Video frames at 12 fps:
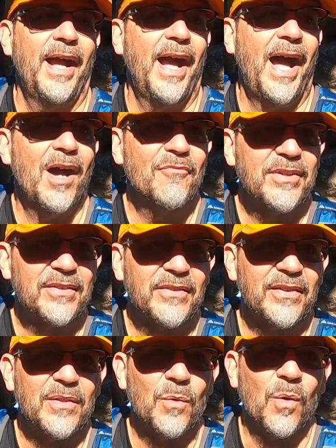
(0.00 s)

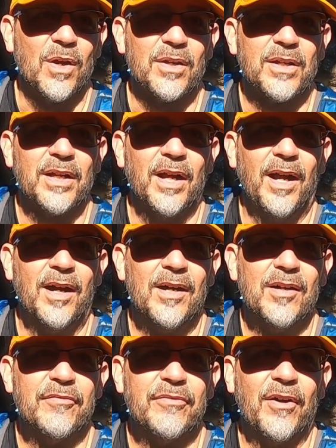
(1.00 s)
Obviously the work
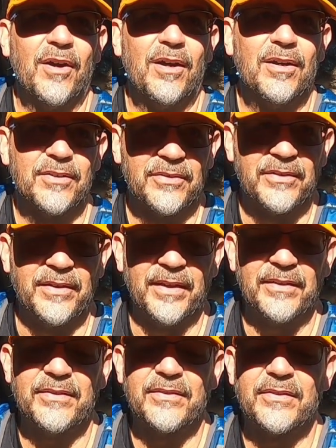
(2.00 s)
of
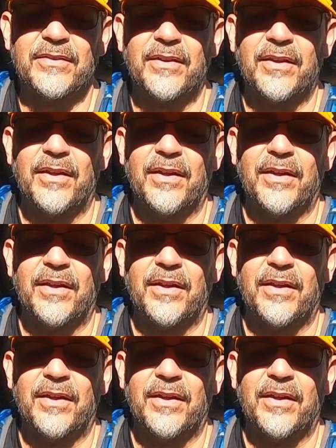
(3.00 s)
arsonists.